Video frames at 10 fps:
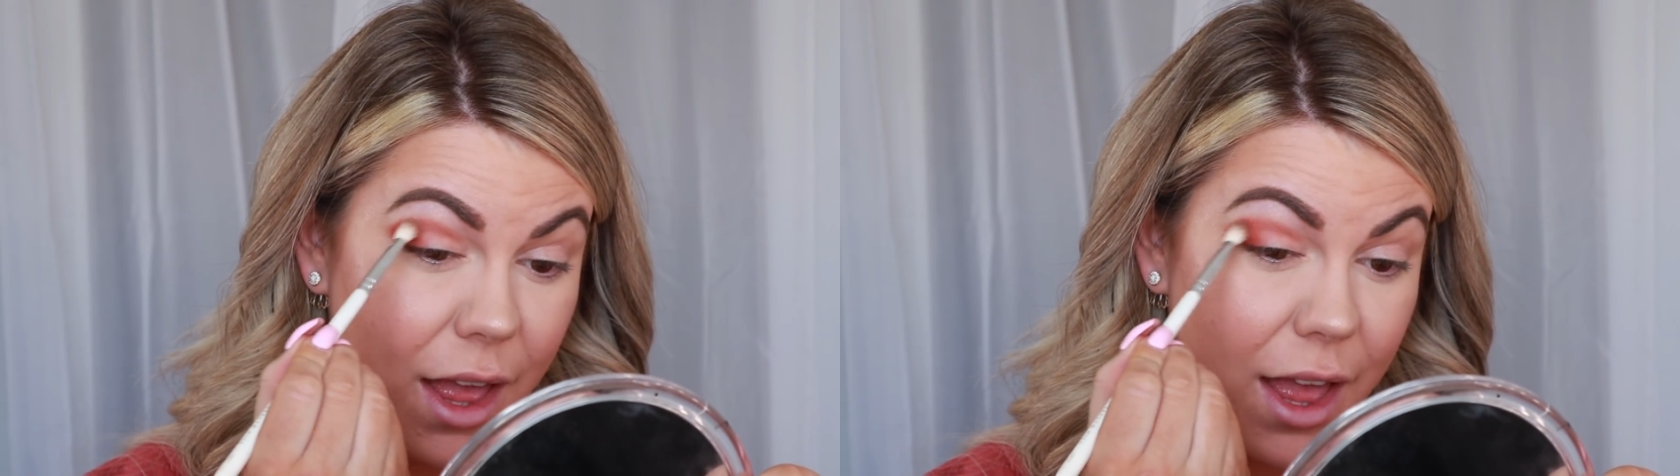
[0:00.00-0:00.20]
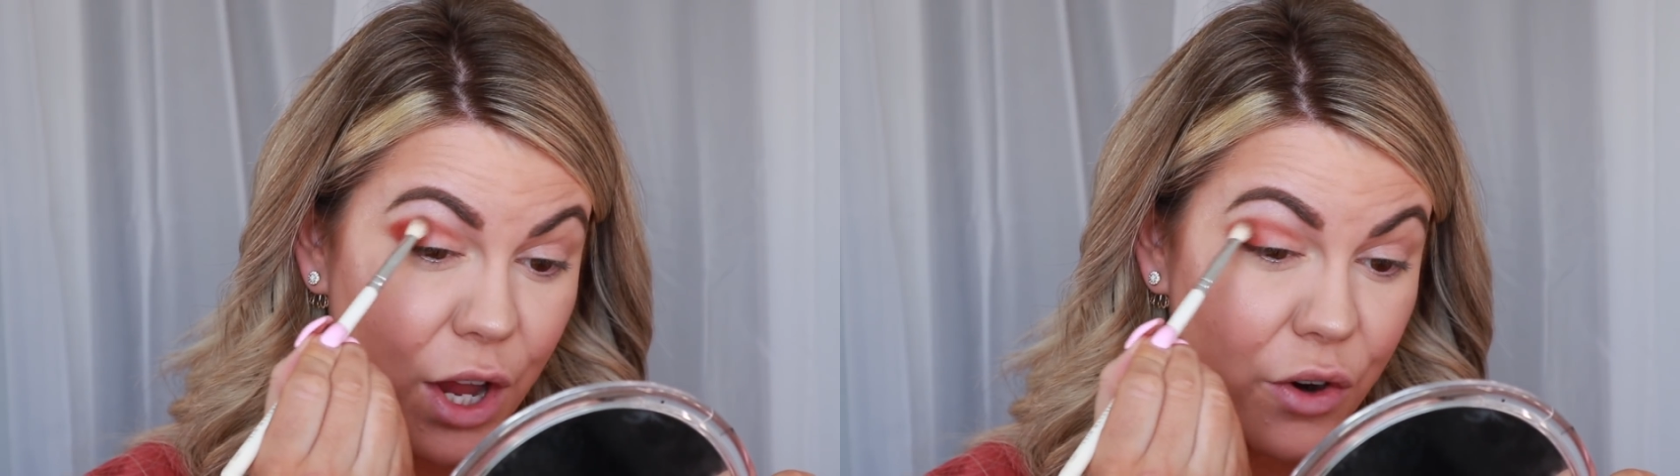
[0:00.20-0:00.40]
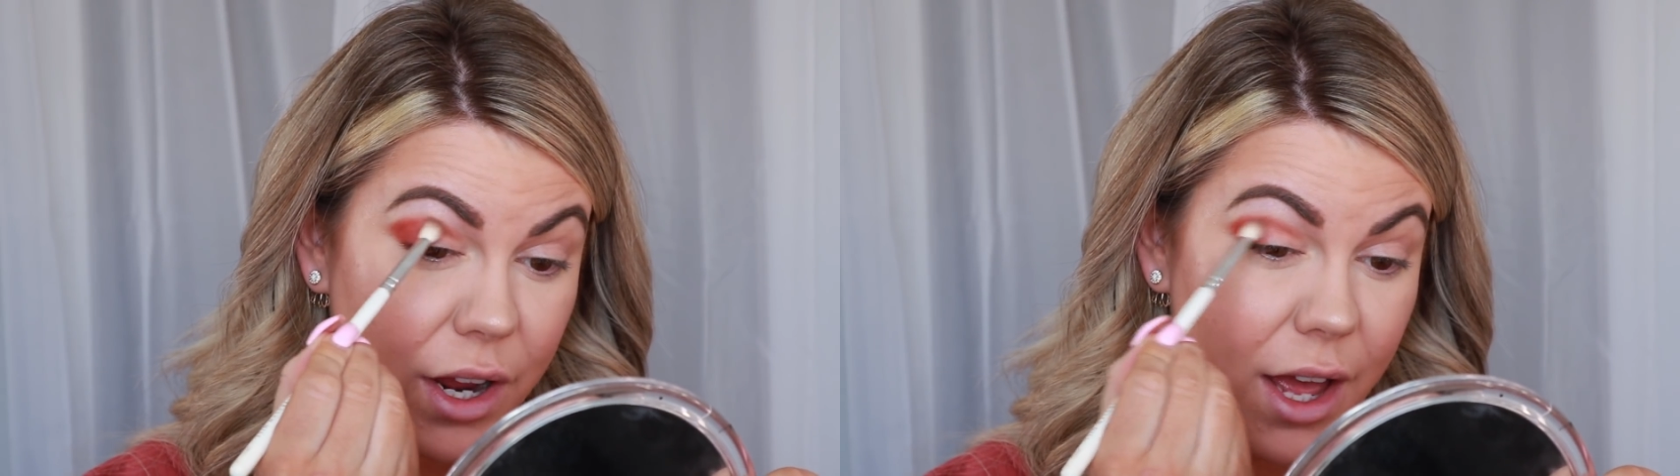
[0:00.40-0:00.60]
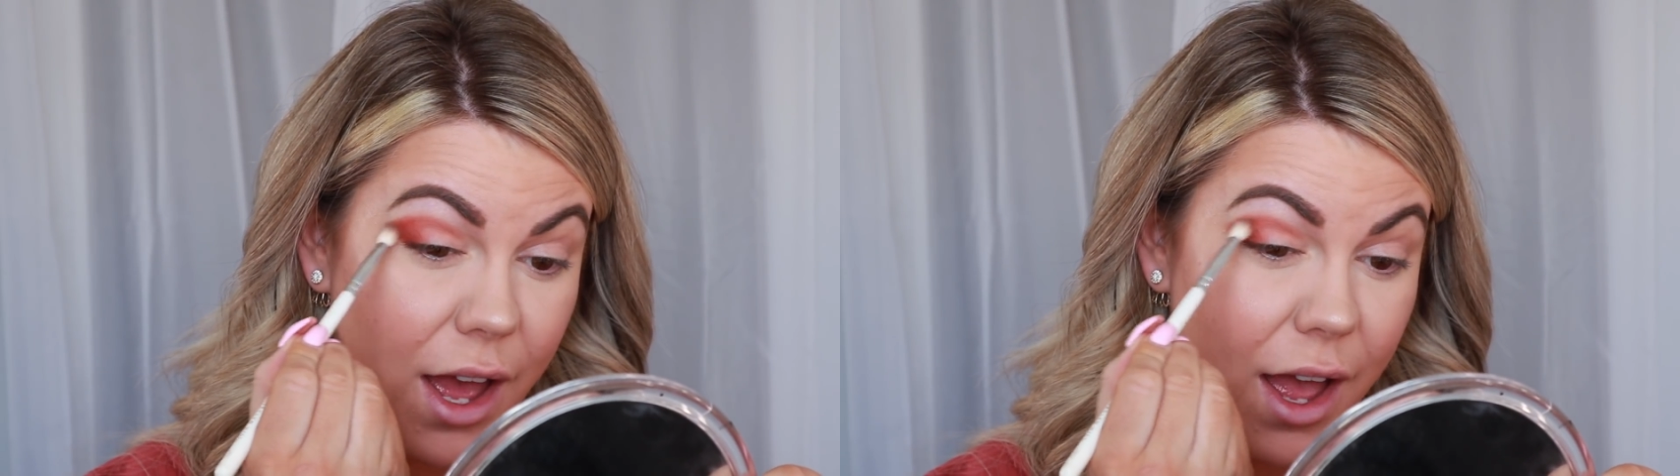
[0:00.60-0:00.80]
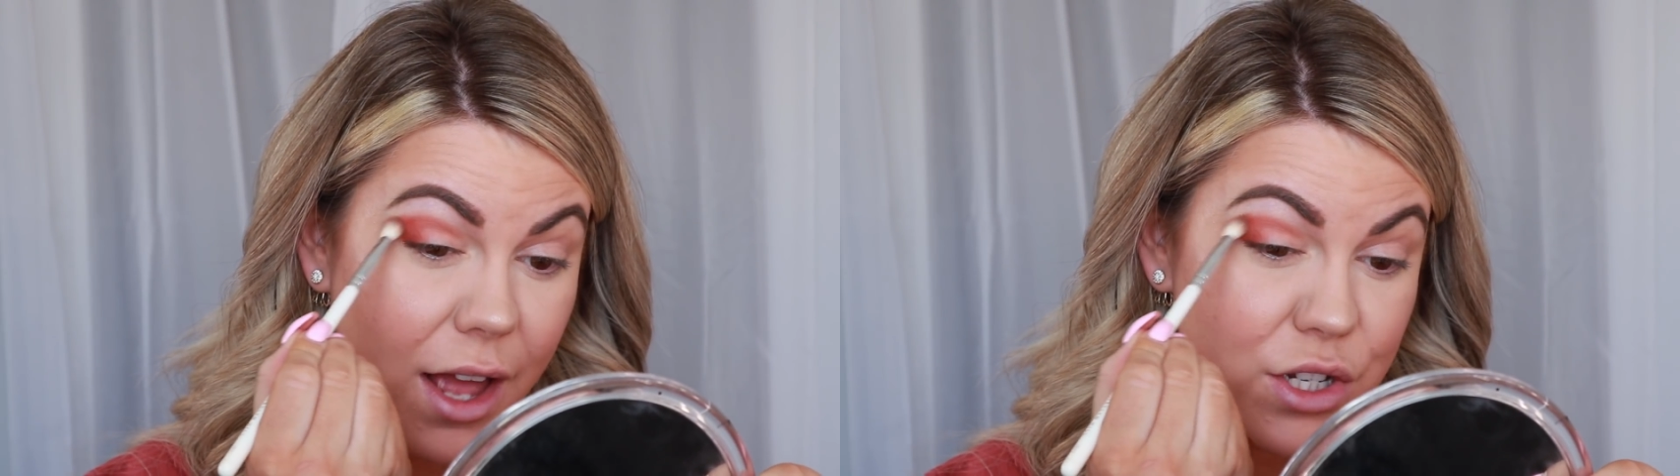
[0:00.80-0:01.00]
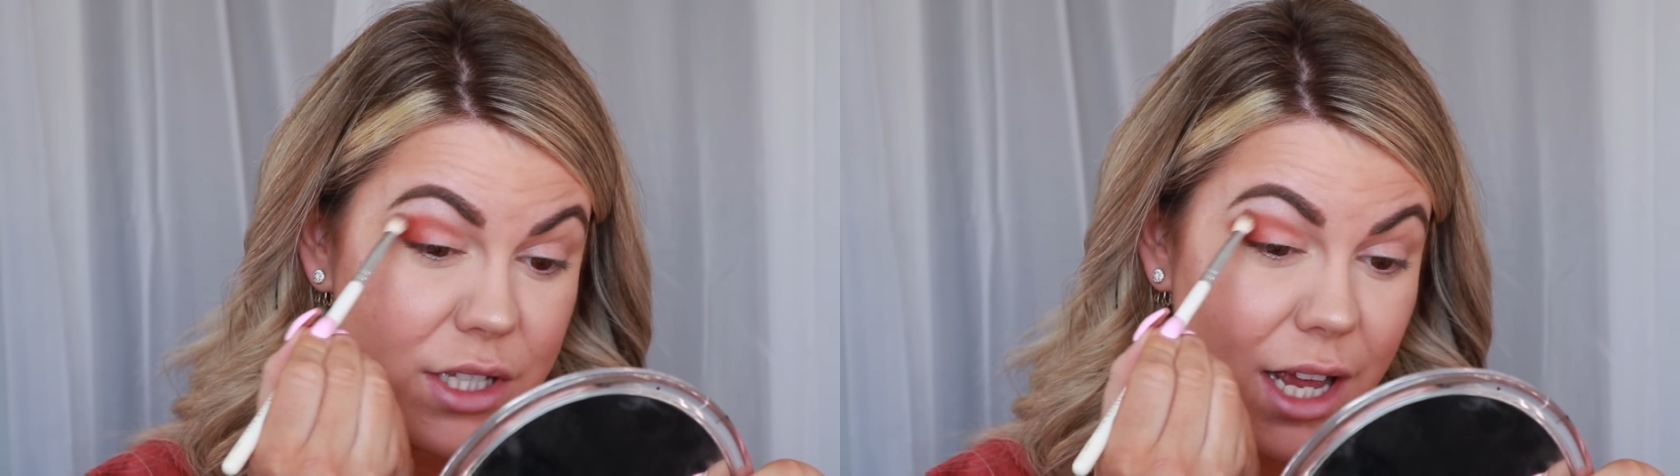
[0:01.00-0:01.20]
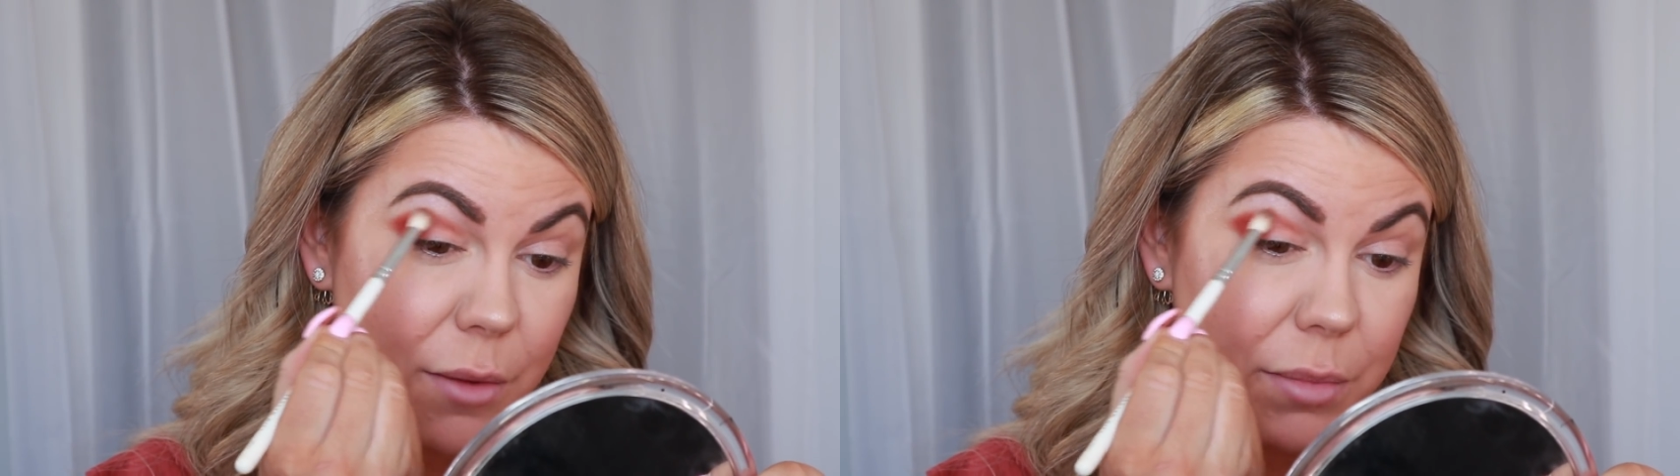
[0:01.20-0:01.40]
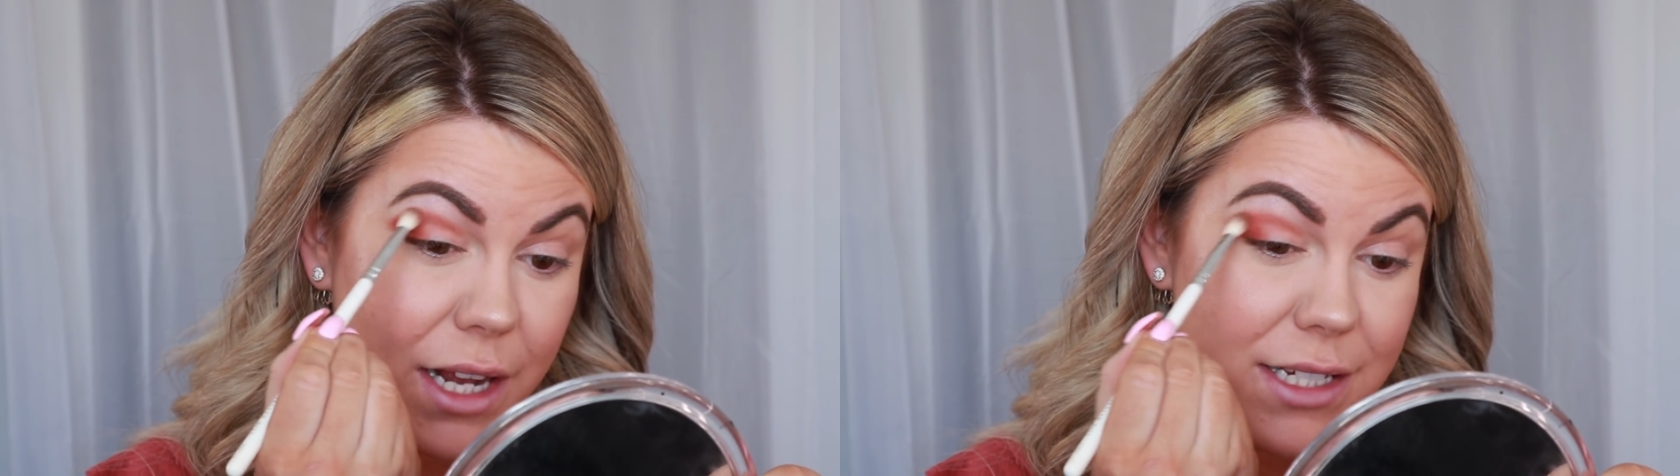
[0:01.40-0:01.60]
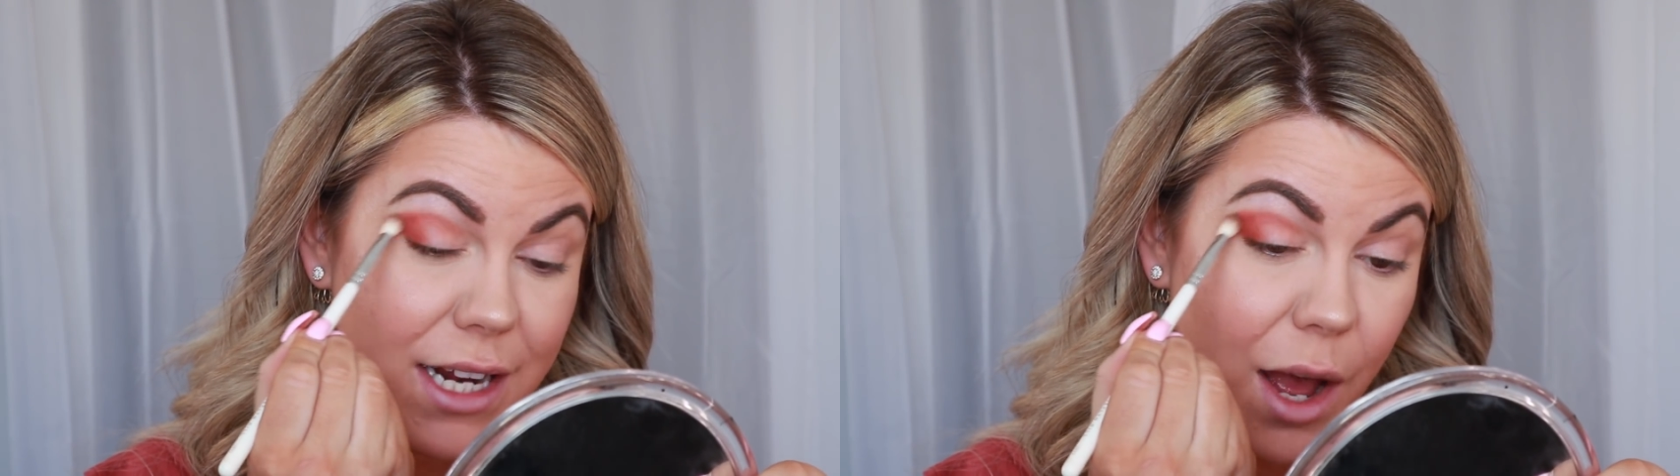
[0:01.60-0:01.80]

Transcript: area and just kind of blend it